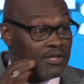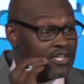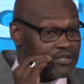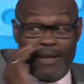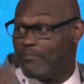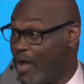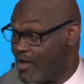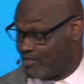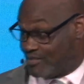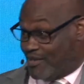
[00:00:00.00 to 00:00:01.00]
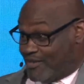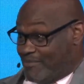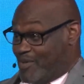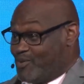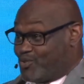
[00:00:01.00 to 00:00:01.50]
This is my boss talking to me
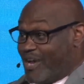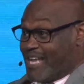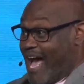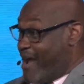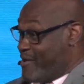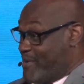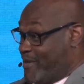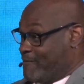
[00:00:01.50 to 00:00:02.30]
who's trying to hire me.